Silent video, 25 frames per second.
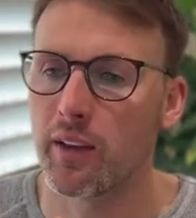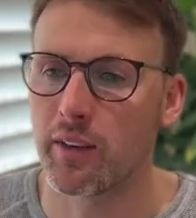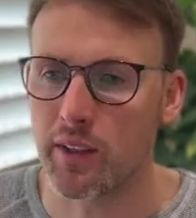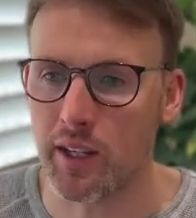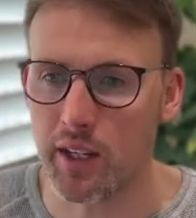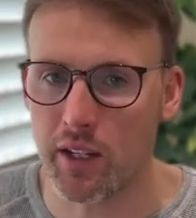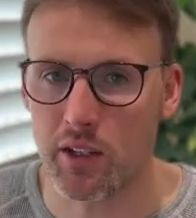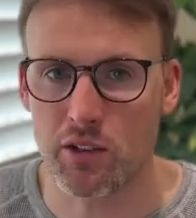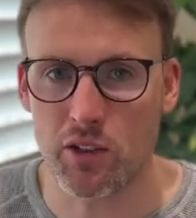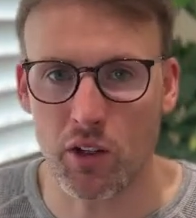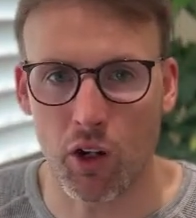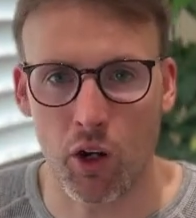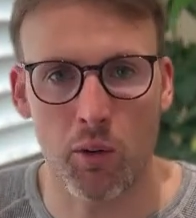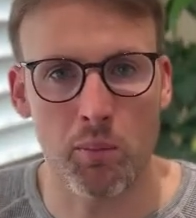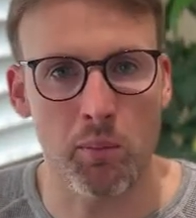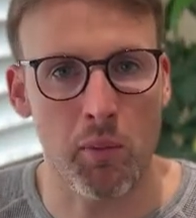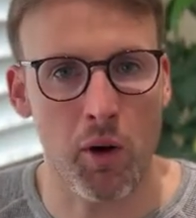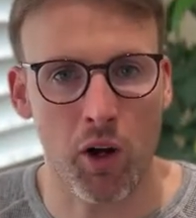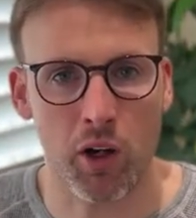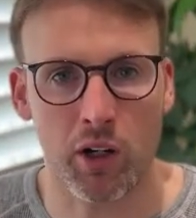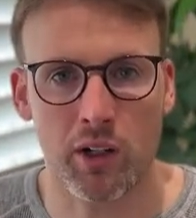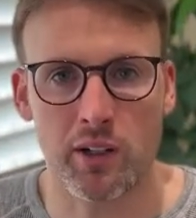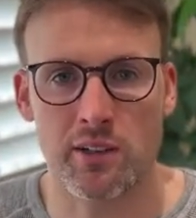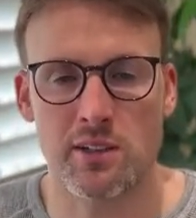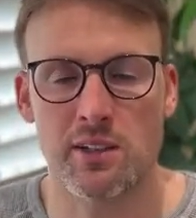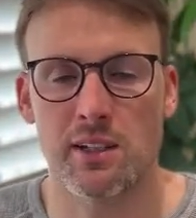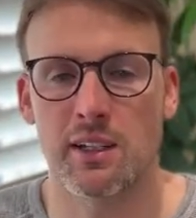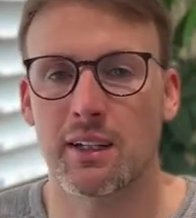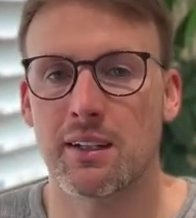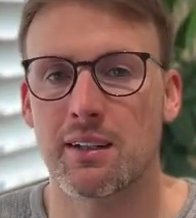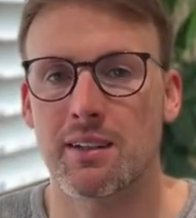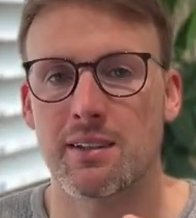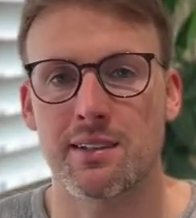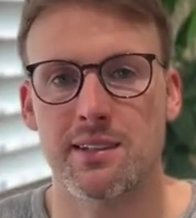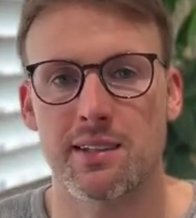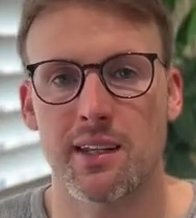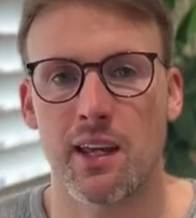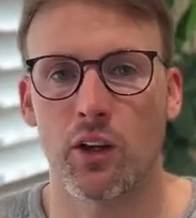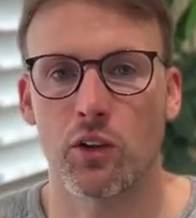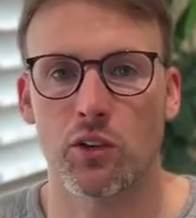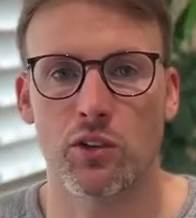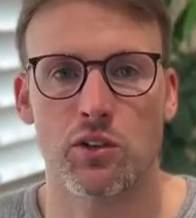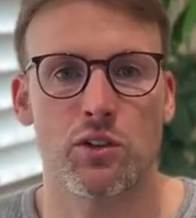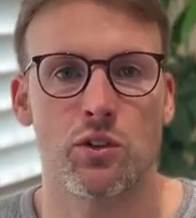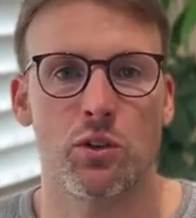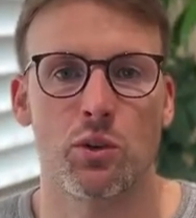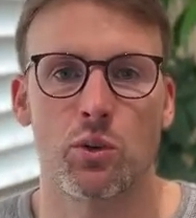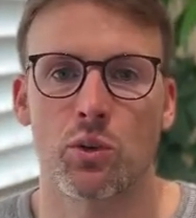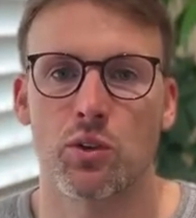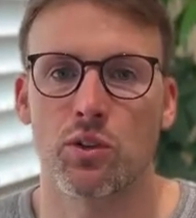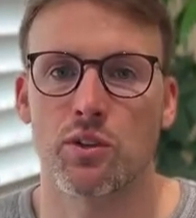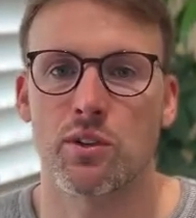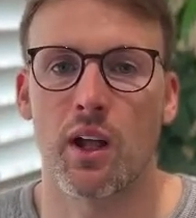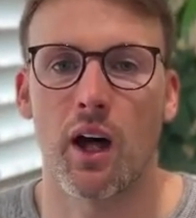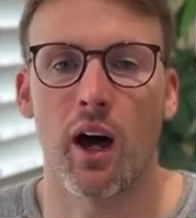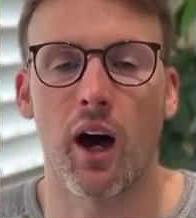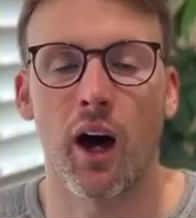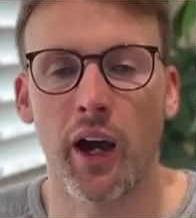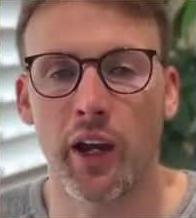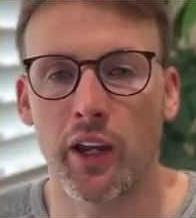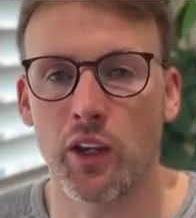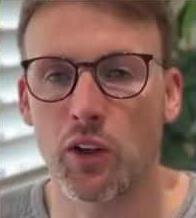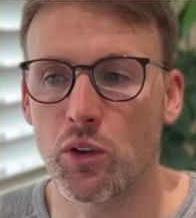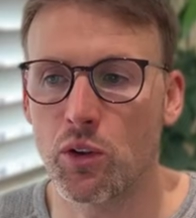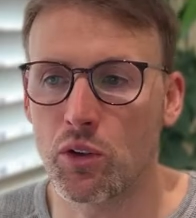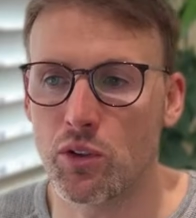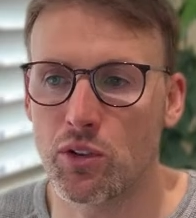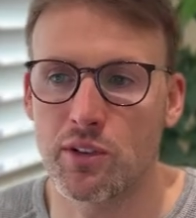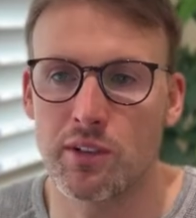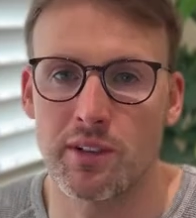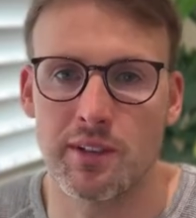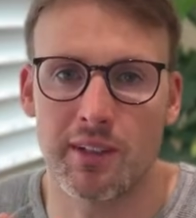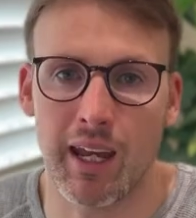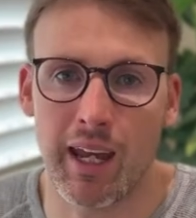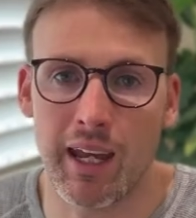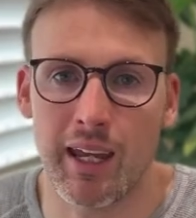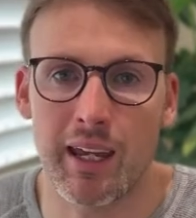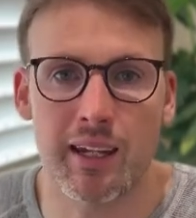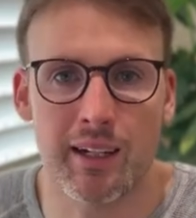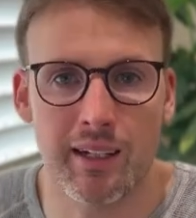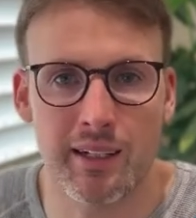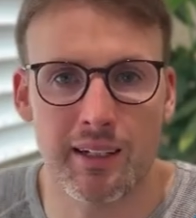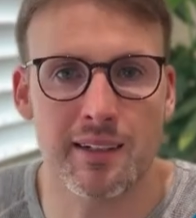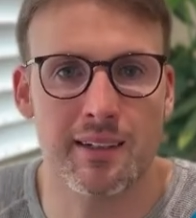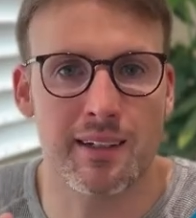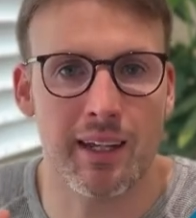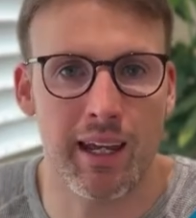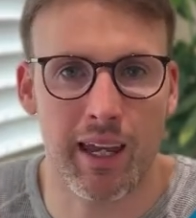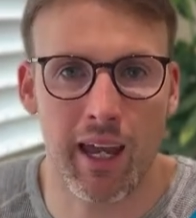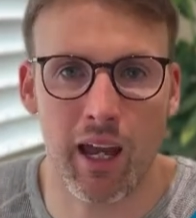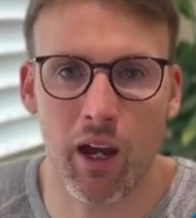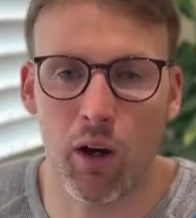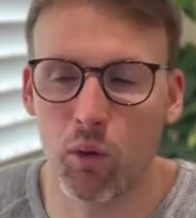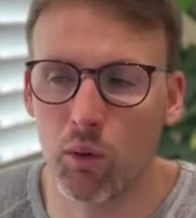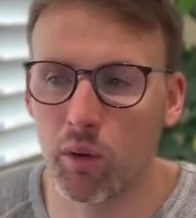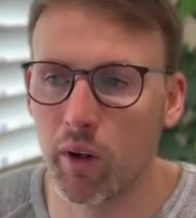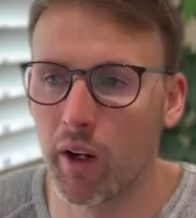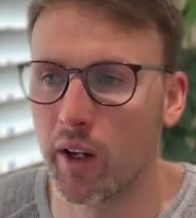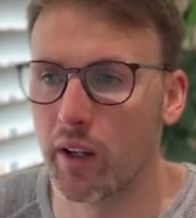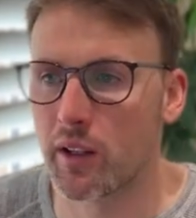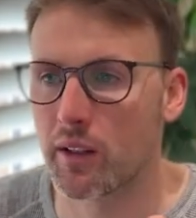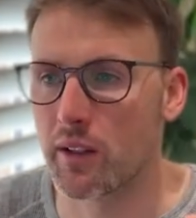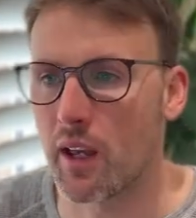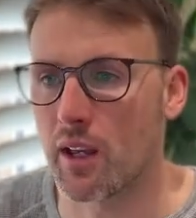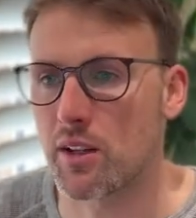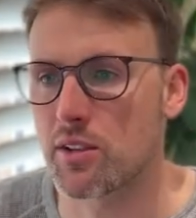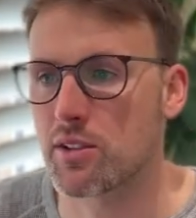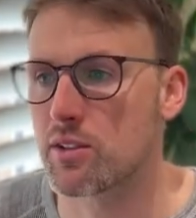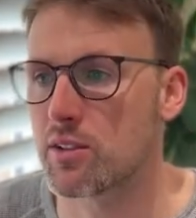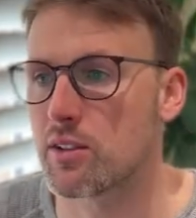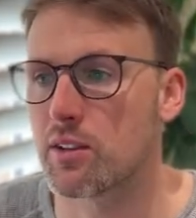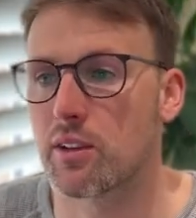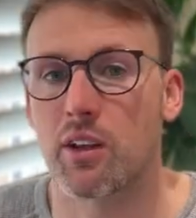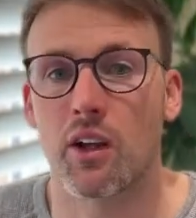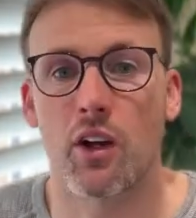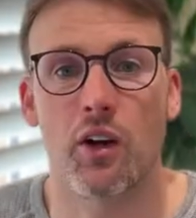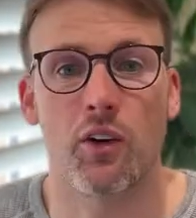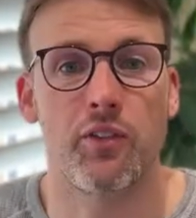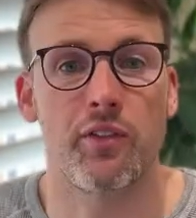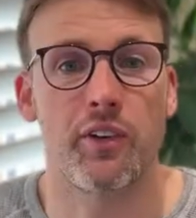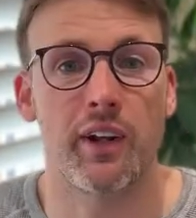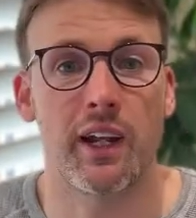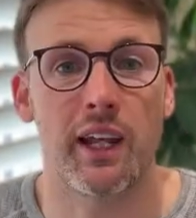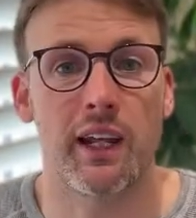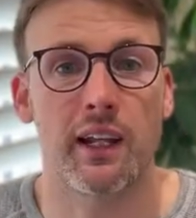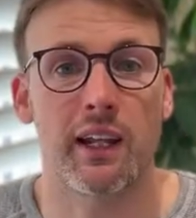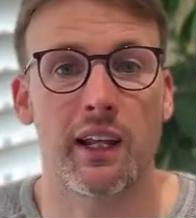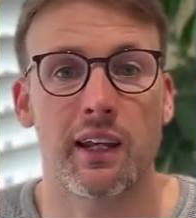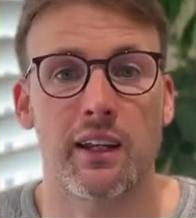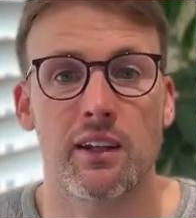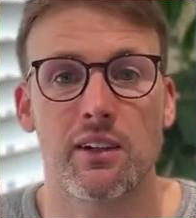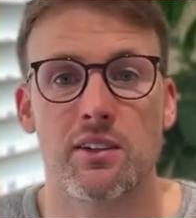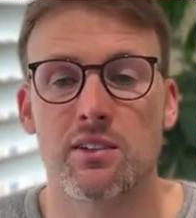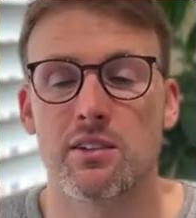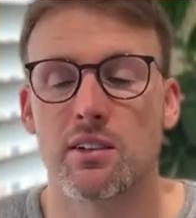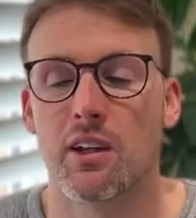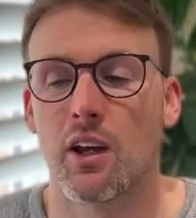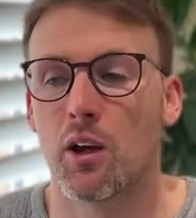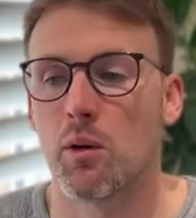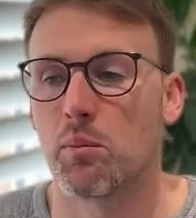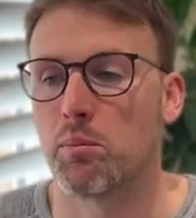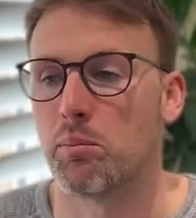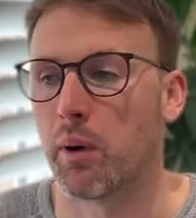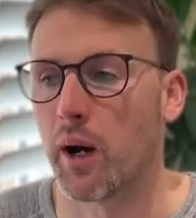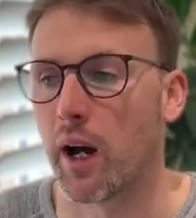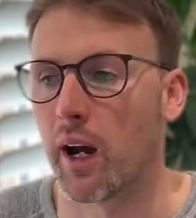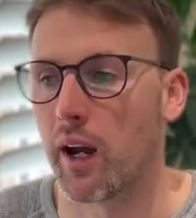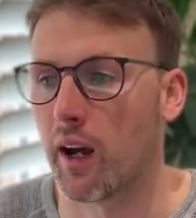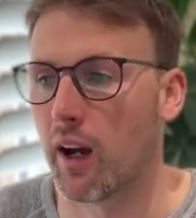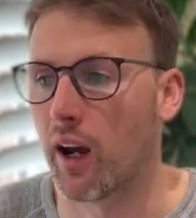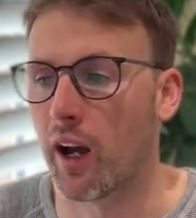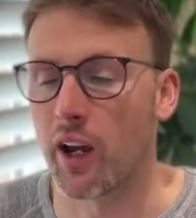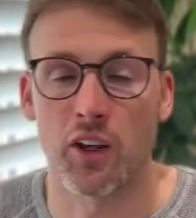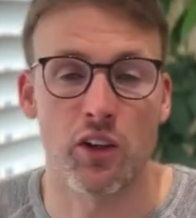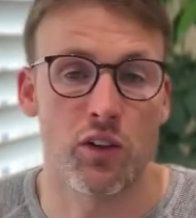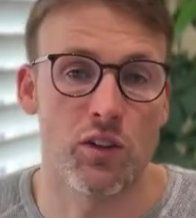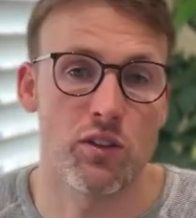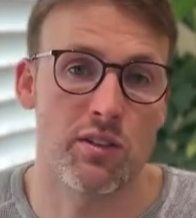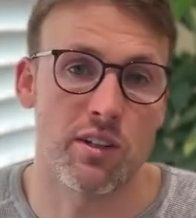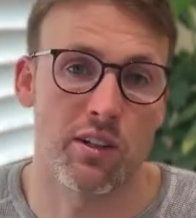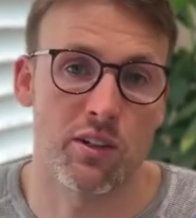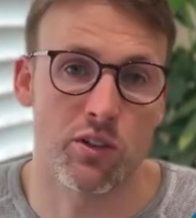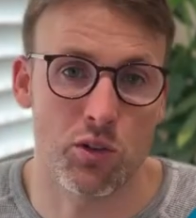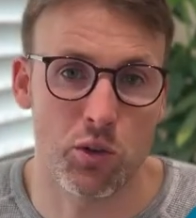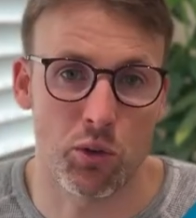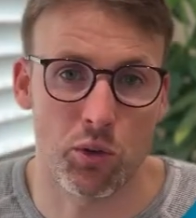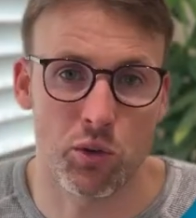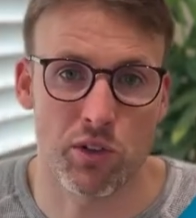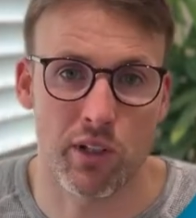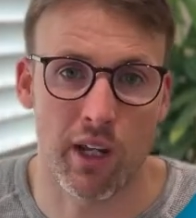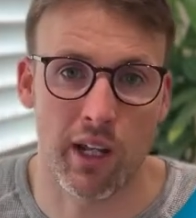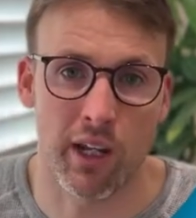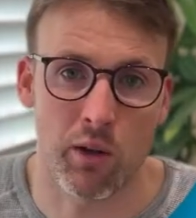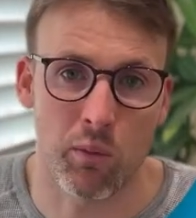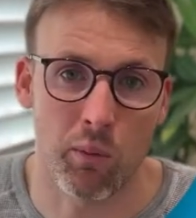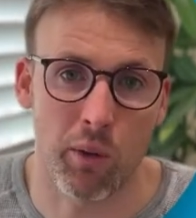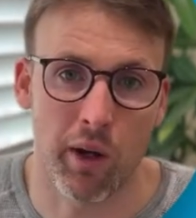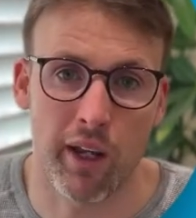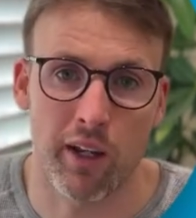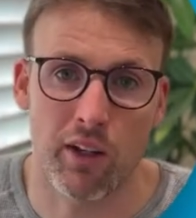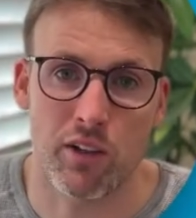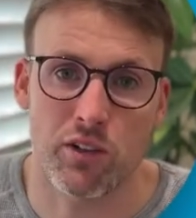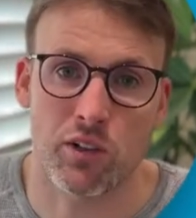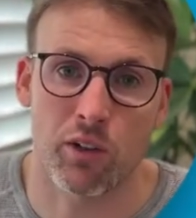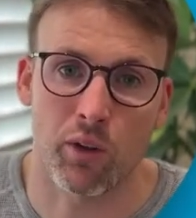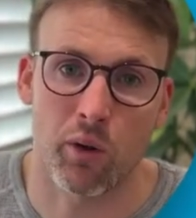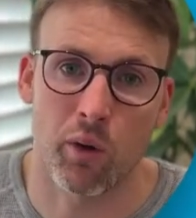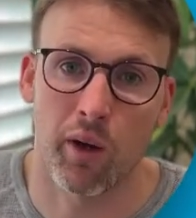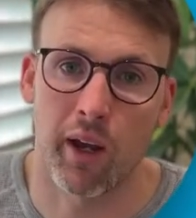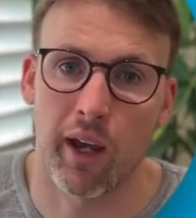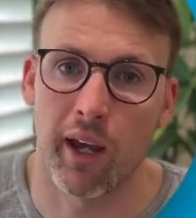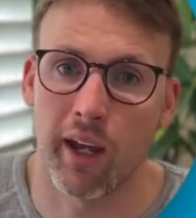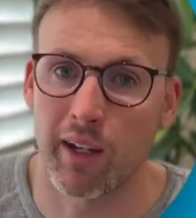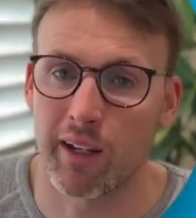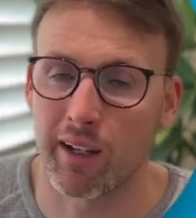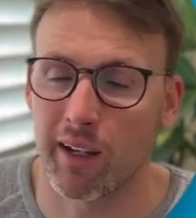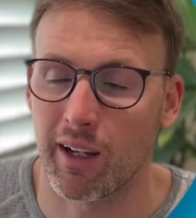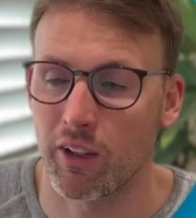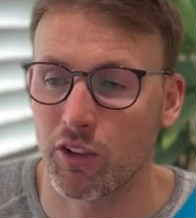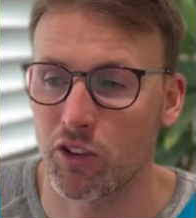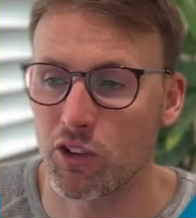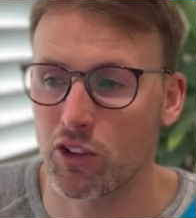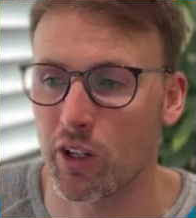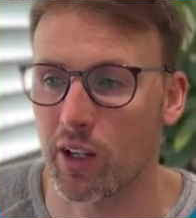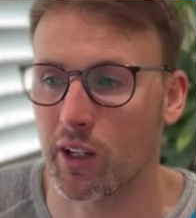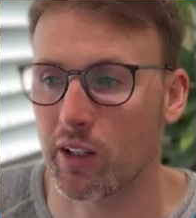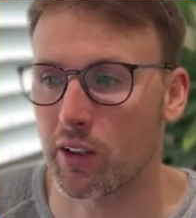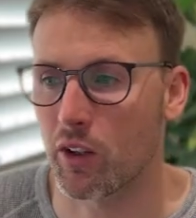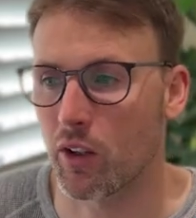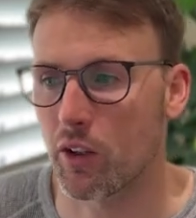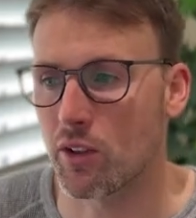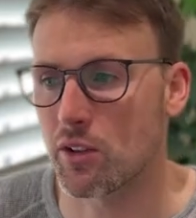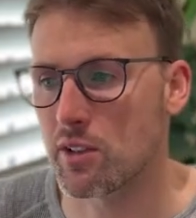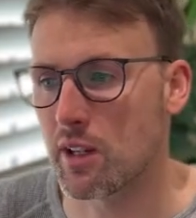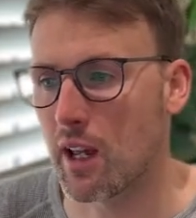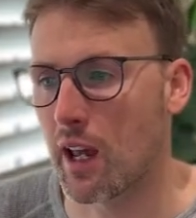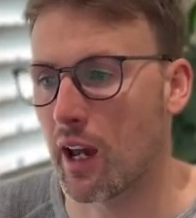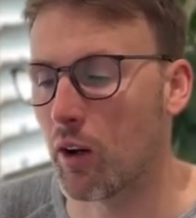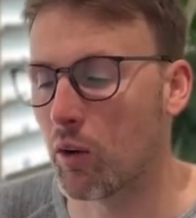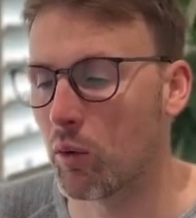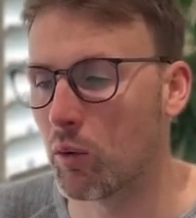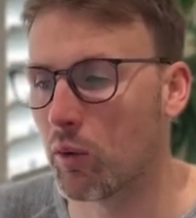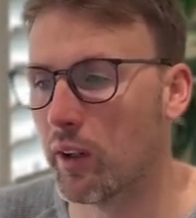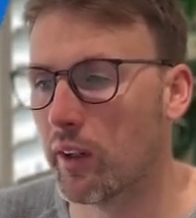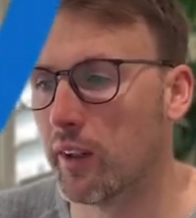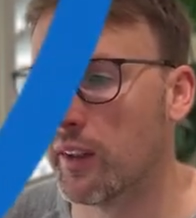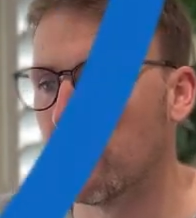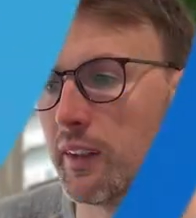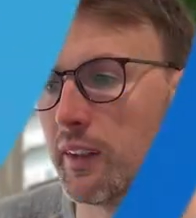These are marketing and sales tools that I use day in and day out. Yes, they're affiliate links, but I use these tools anyway, so go ahead and check those out.